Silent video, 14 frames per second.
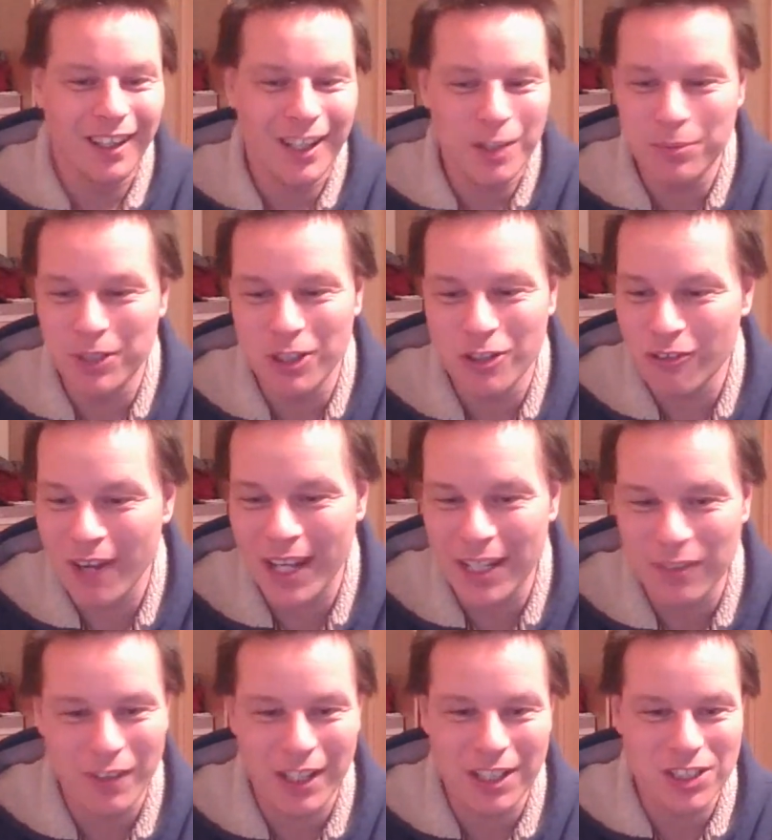It would be great
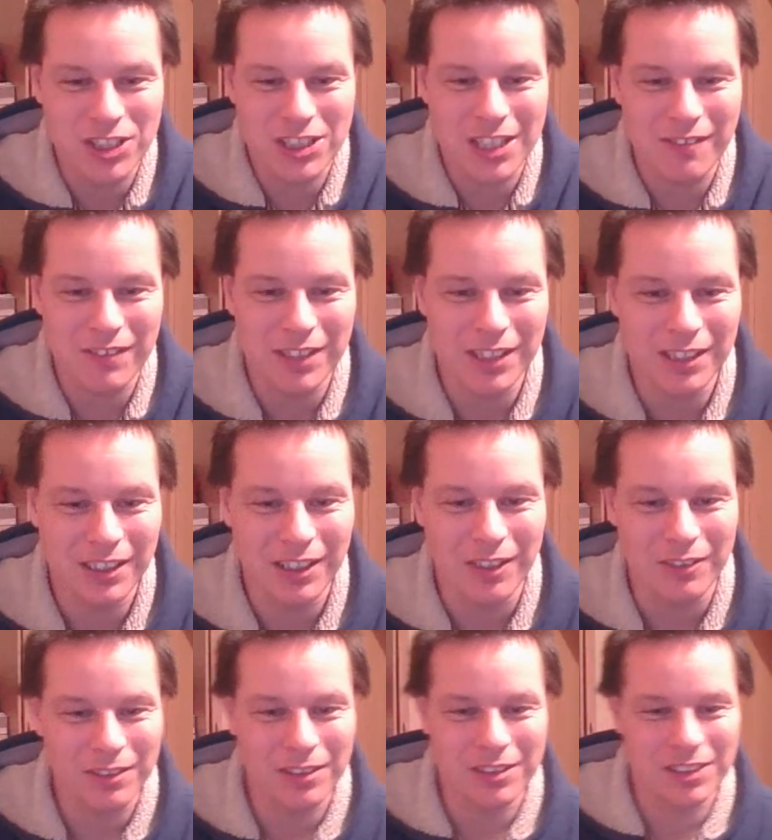if I could just have
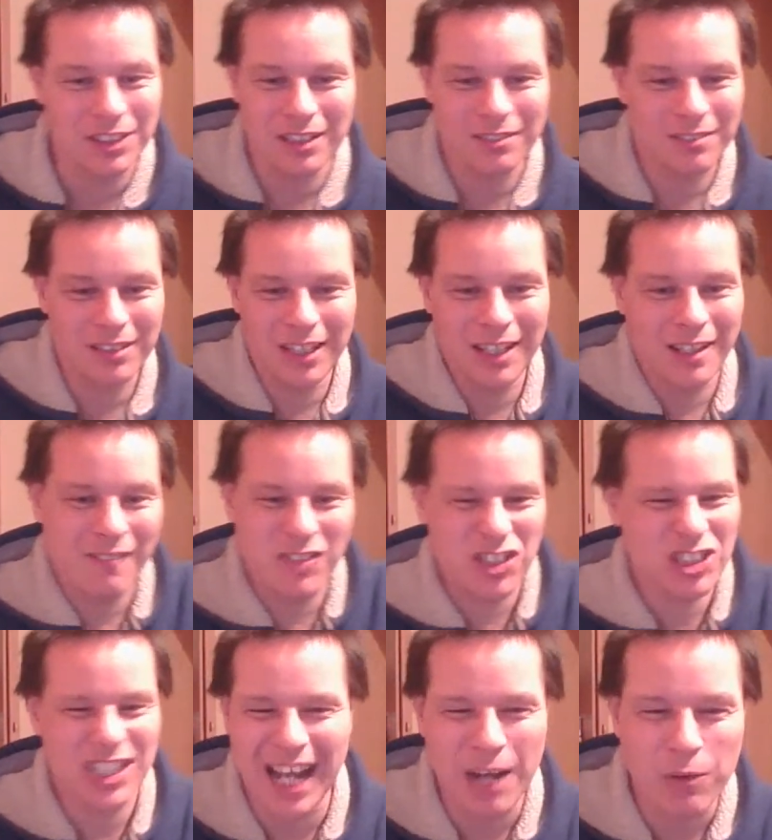even
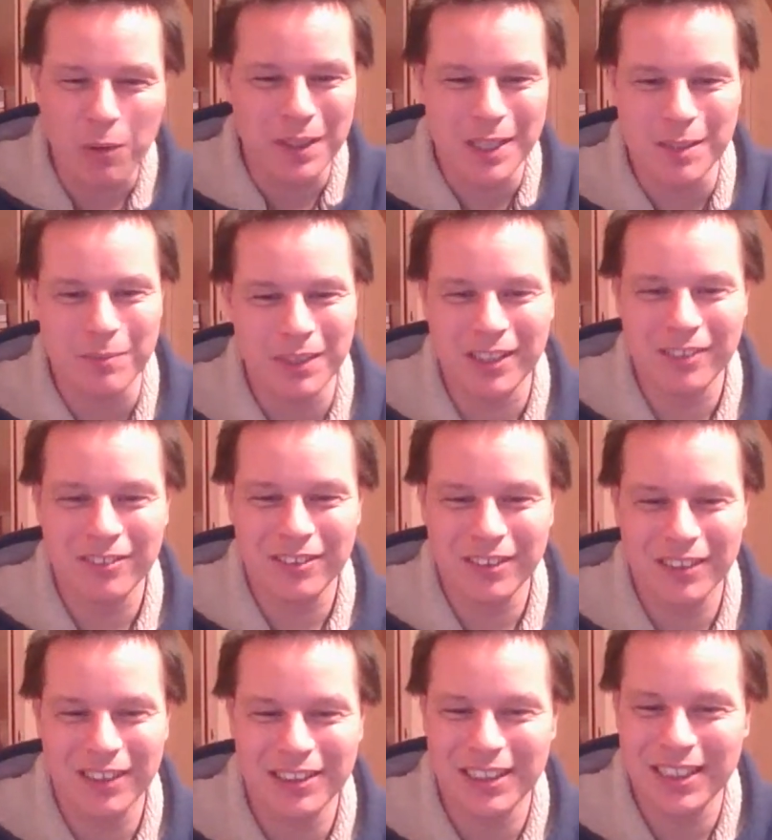just an hour with him. You know,
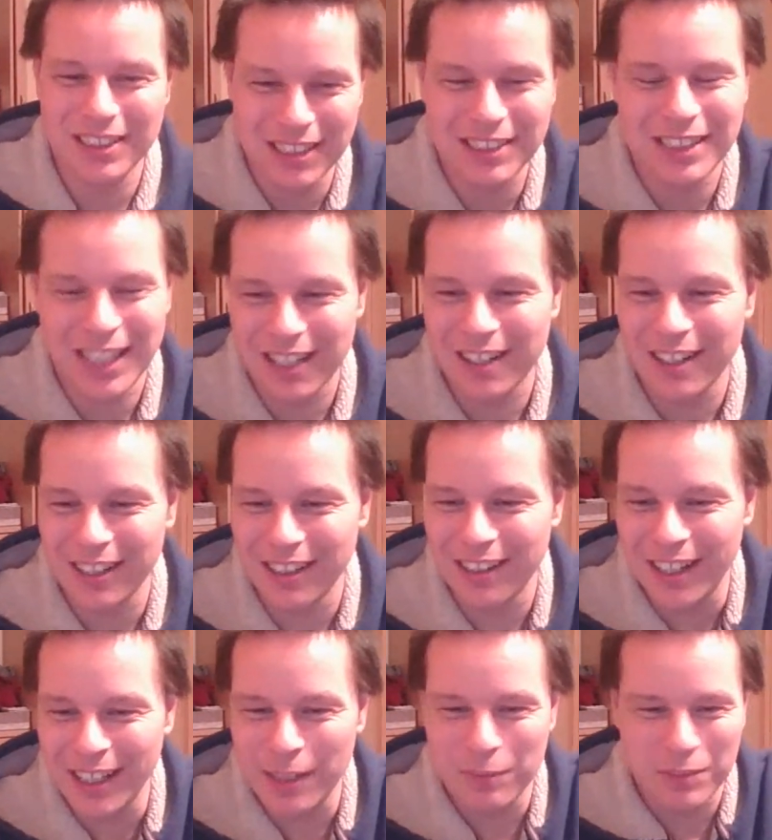he's that kind of
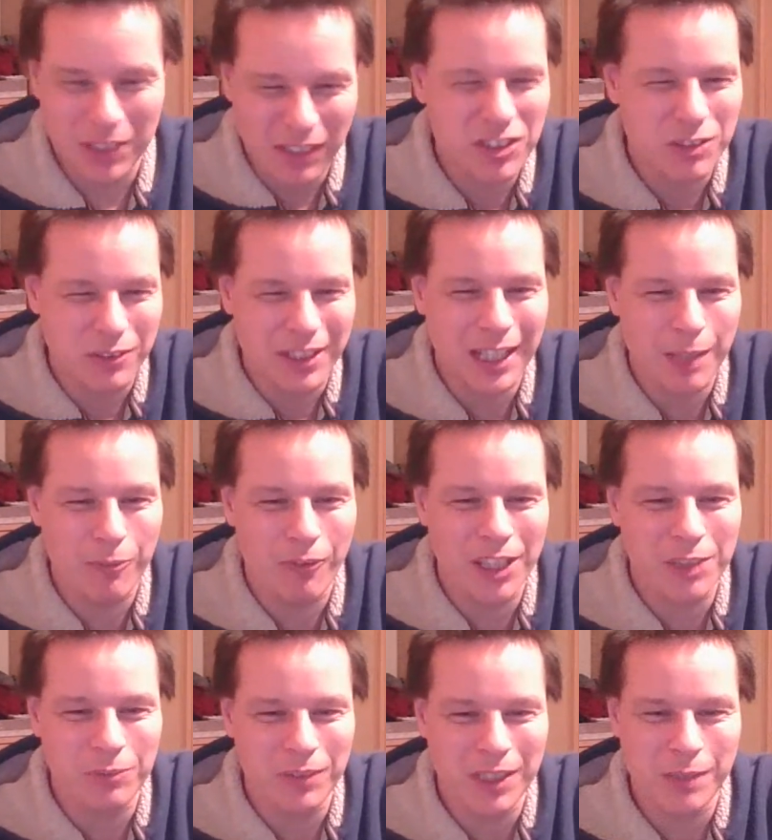guy. I would love to do a
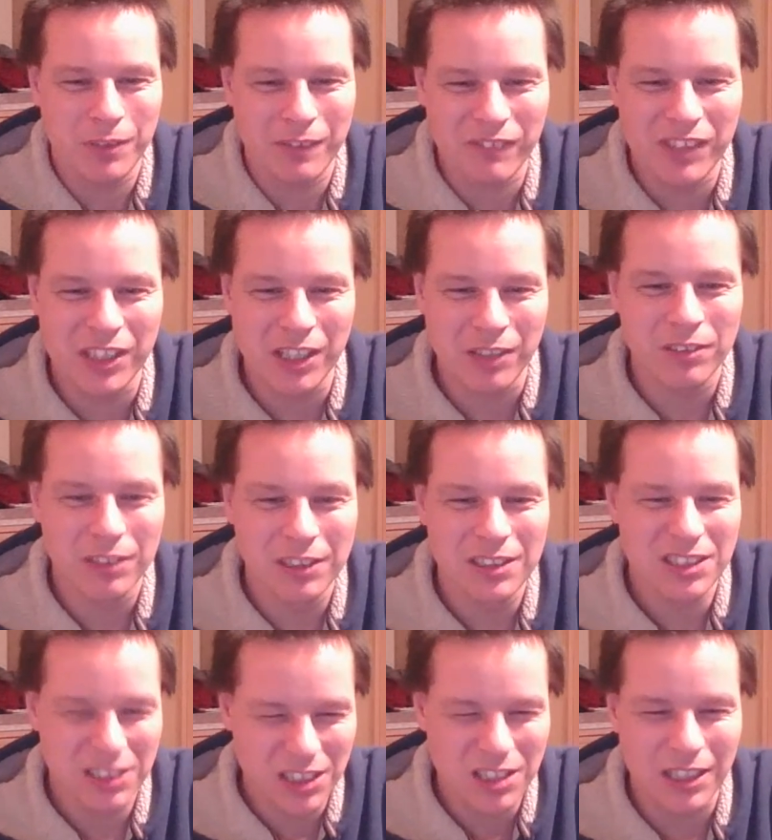collaboration with him on a video.
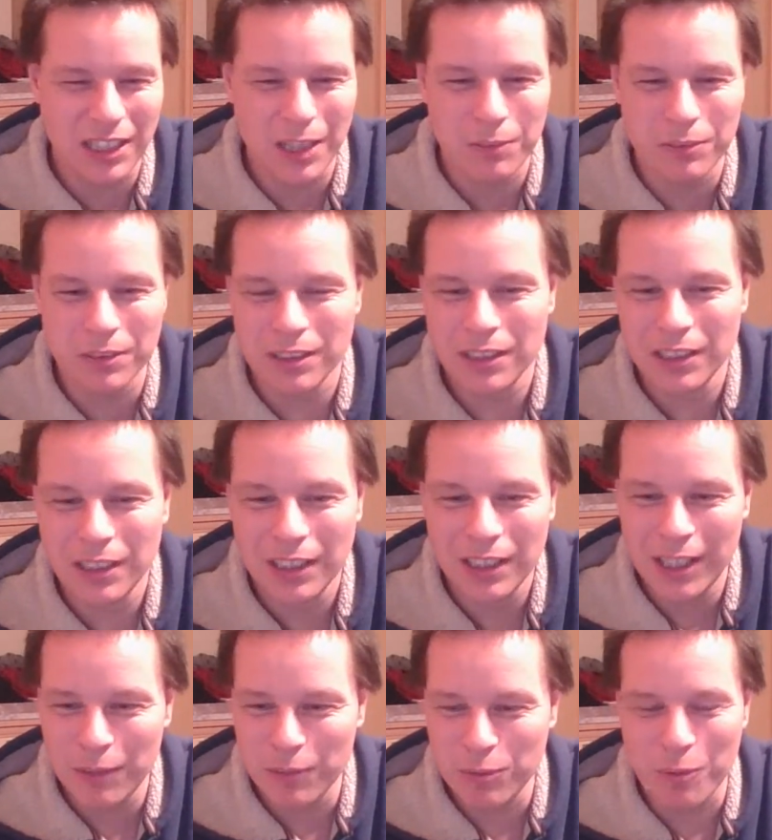Certainly, I would.
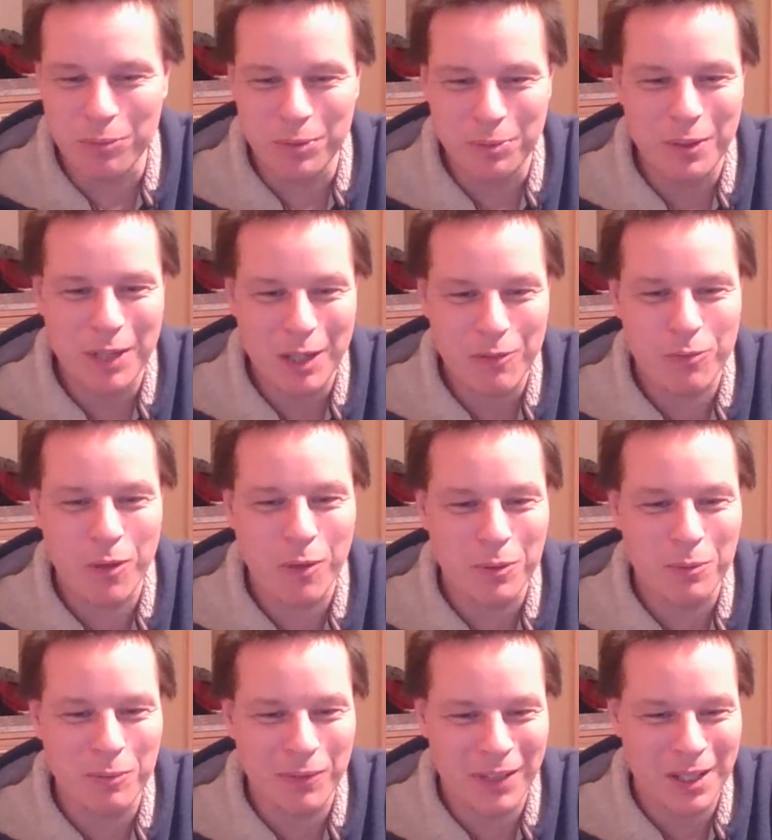It would
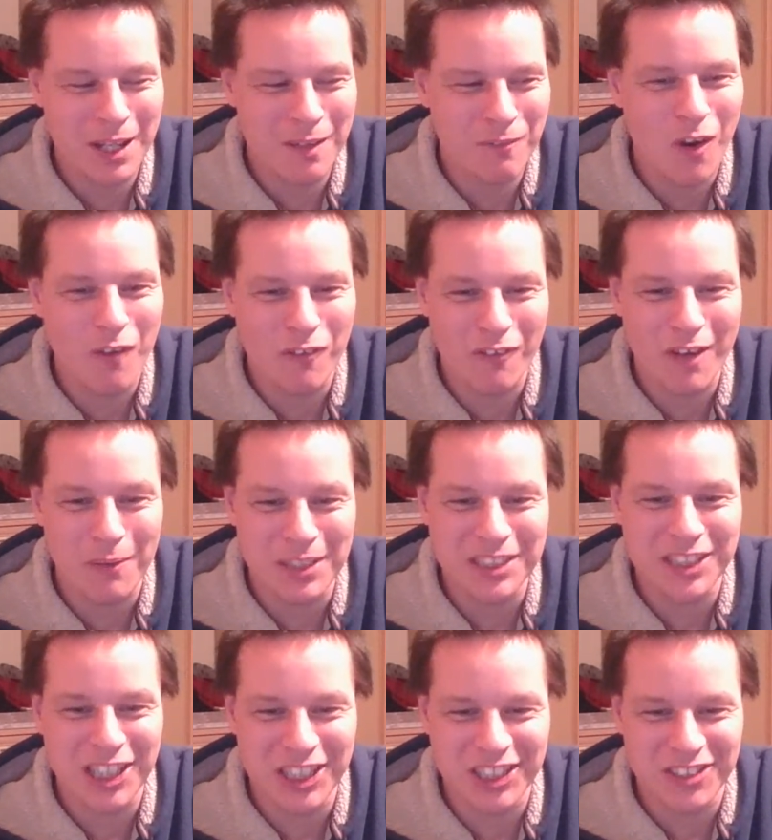probably involve a railway
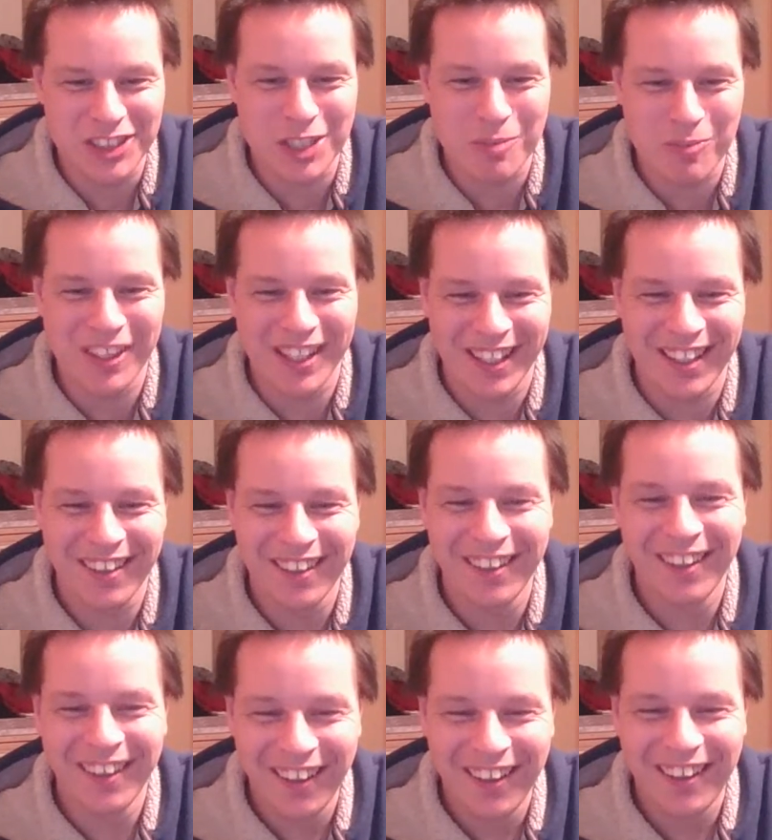station or something.
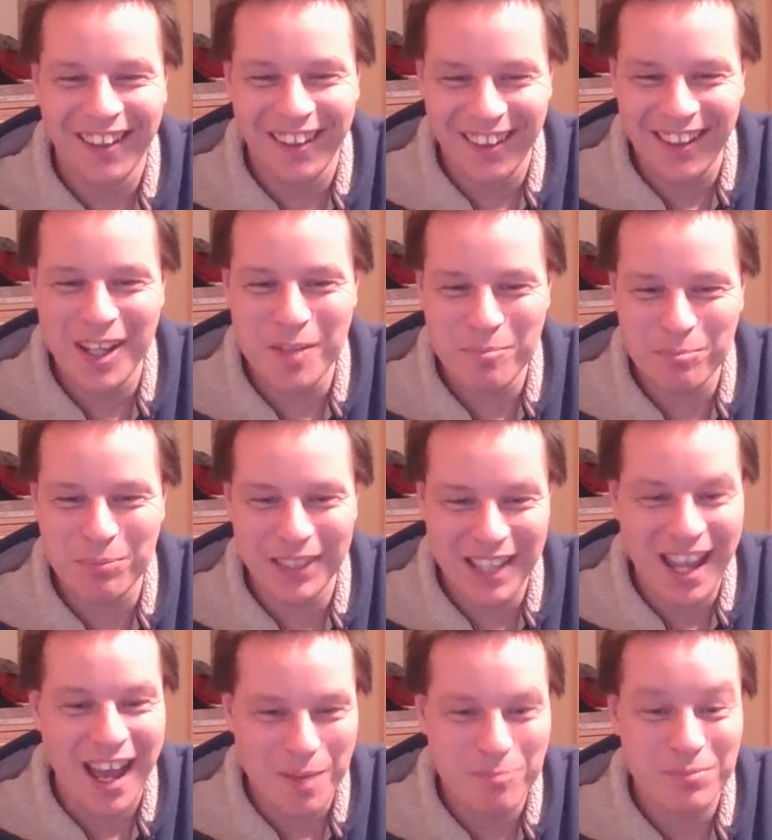But
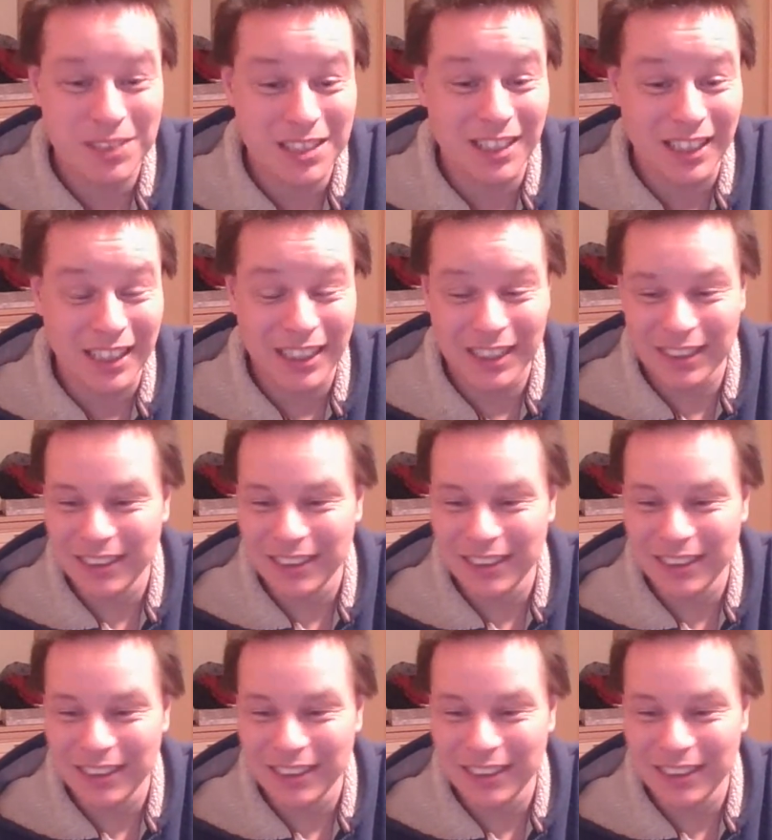yeah, certainly.